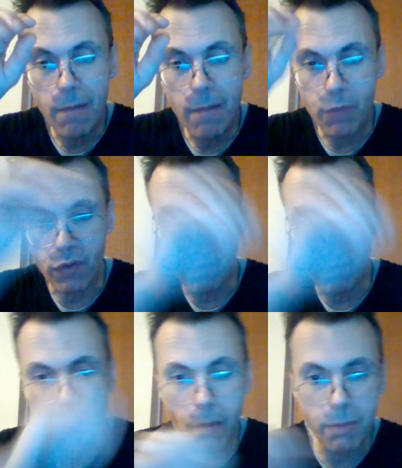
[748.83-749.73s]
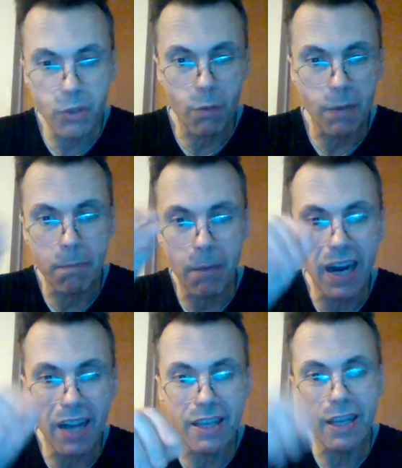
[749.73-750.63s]
of the problems on my
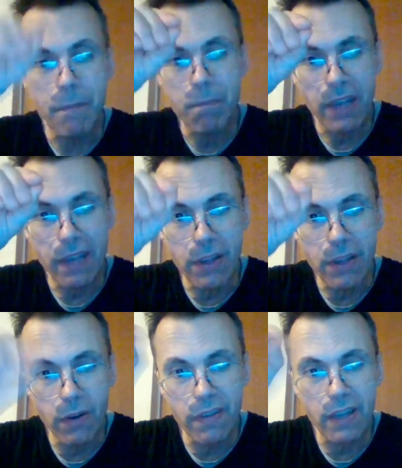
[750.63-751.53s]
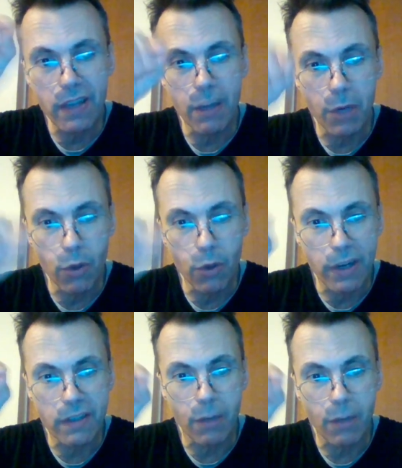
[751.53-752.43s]
body and the only thing they were doing
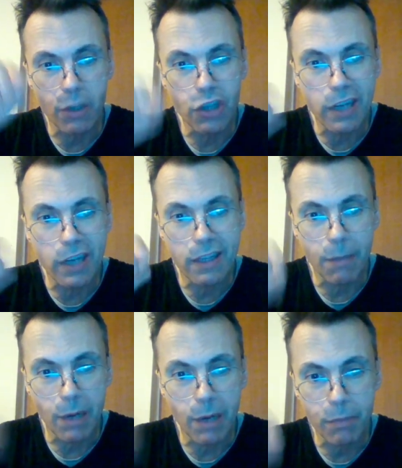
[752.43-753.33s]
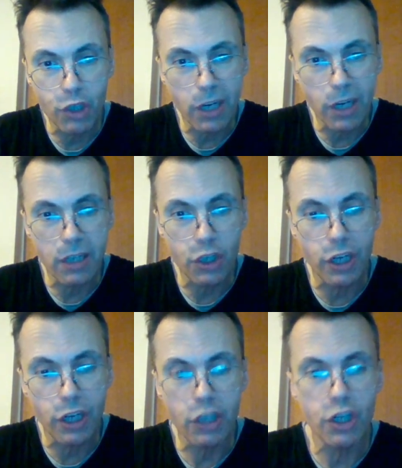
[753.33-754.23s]
is they were checking them up checking
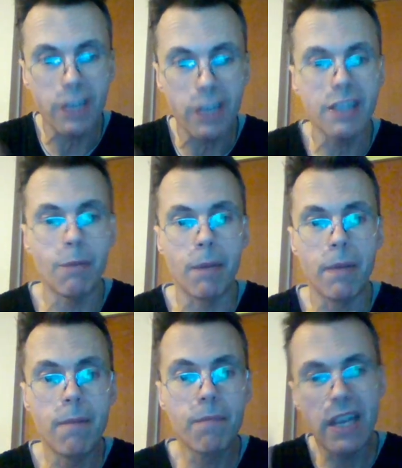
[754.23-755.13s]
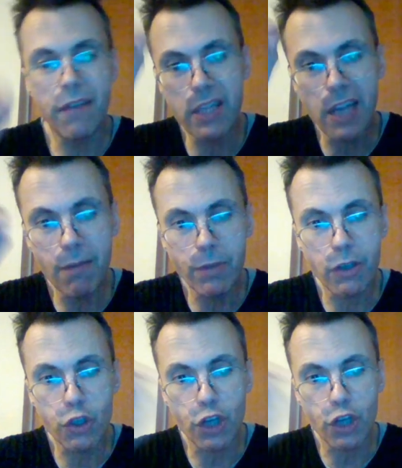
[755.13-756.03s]
checking checking them up every time was
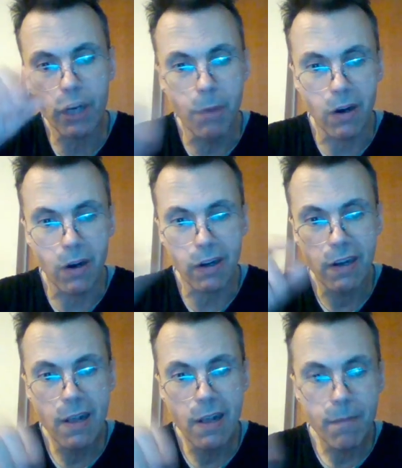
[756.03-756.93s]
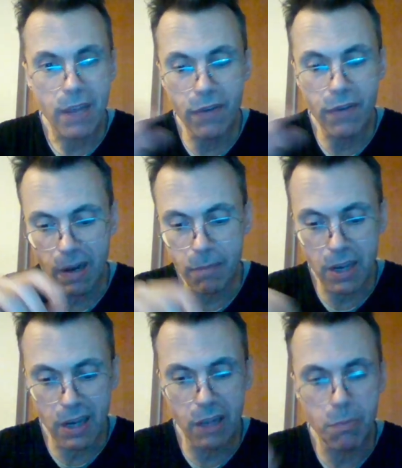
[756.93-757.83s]
a check mark every time they
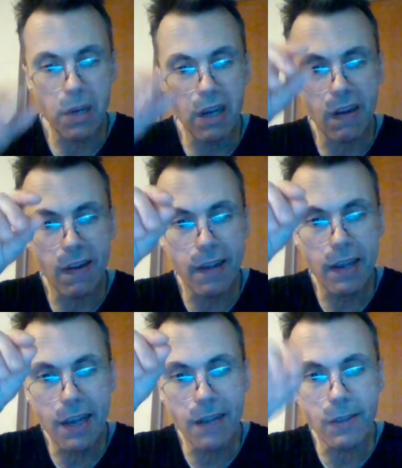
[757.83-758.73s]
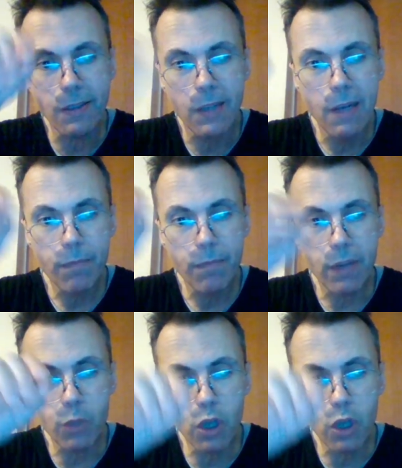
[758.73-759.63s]
got me in a hands they
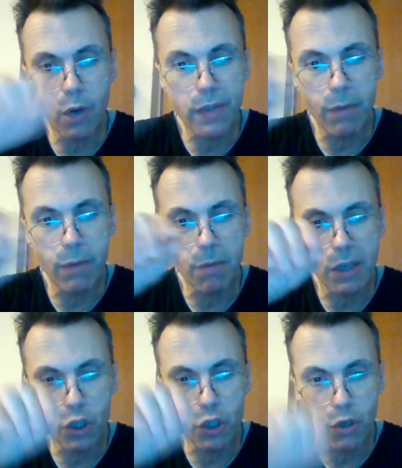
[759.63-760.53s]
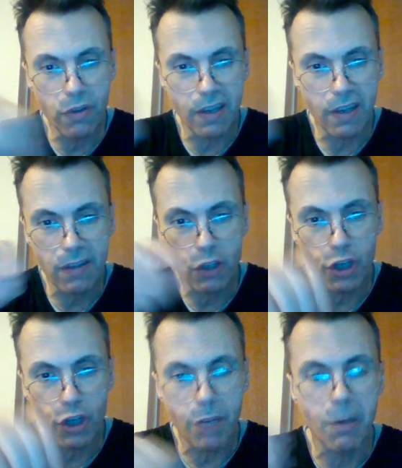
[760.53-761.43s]
would go and they would make sure that the
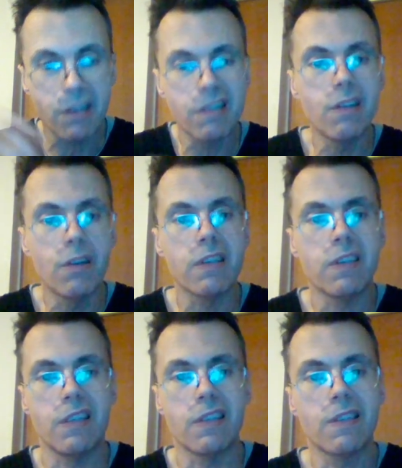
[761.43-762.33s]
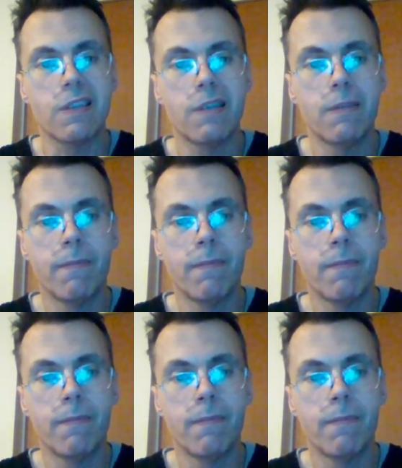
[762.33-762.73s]
check mark still exists